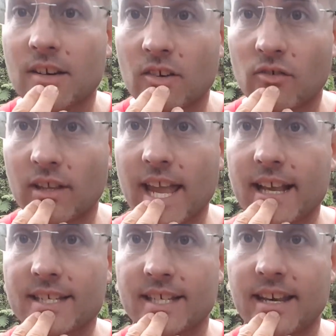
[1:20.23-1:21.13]

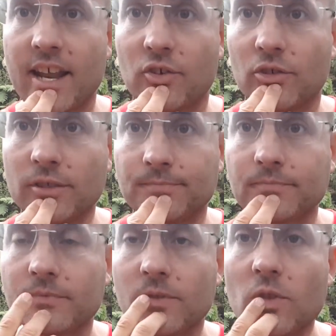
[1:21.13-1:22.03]
relaxed and natural,
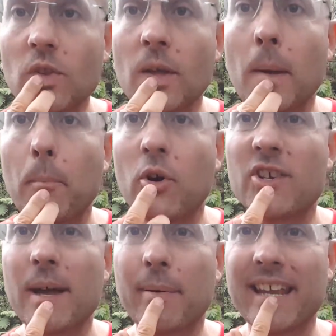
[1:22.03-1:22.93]

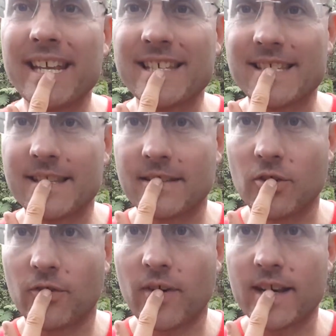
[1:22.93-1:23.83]
pushed up against
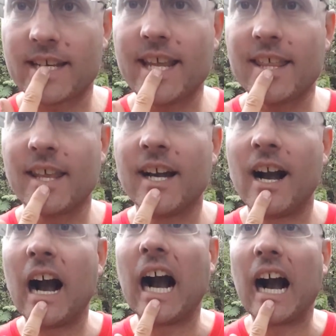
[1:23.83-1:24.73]
your front teeth,
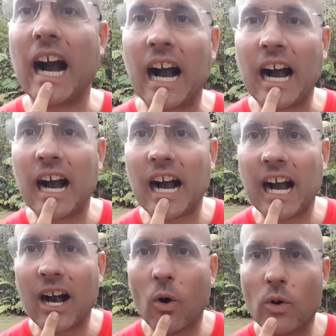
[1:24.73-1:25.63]

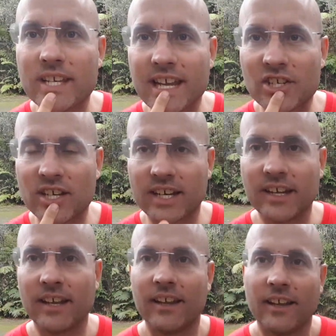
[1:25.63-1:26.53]
or touching
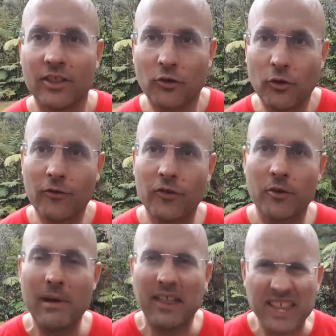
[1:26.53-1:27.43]
the roof of
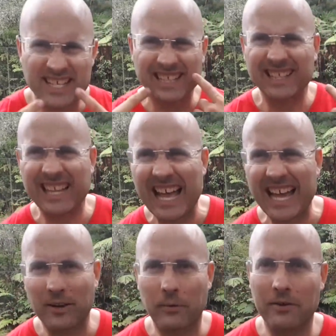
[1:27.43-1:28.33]
your mouth? That's a little
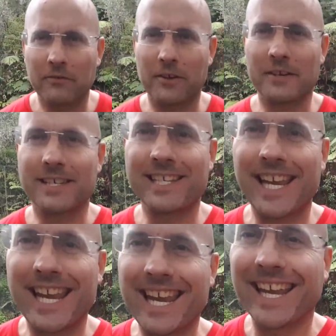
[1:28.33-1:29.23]
harder one for you to
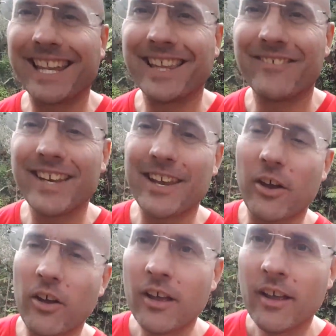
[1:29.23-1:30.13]
see in the video.